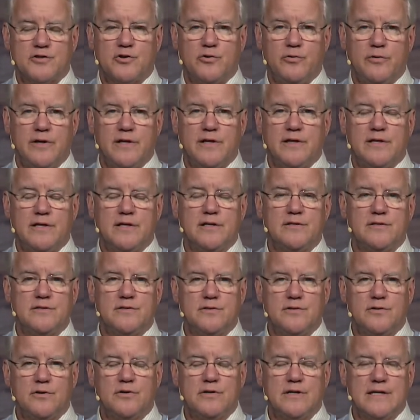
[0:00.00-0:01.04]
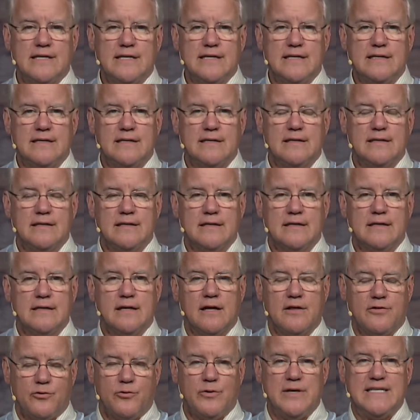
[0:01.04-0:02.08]
Corinthians 13,
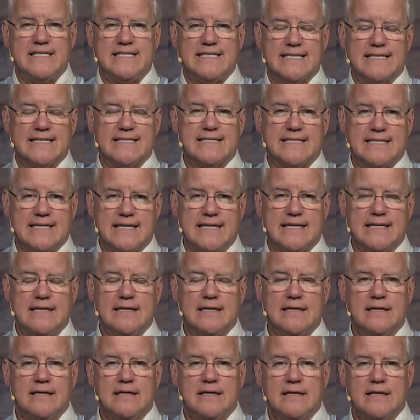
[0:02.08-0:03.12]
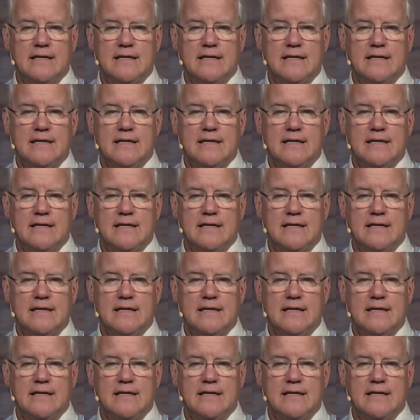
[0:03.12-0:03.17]
3:16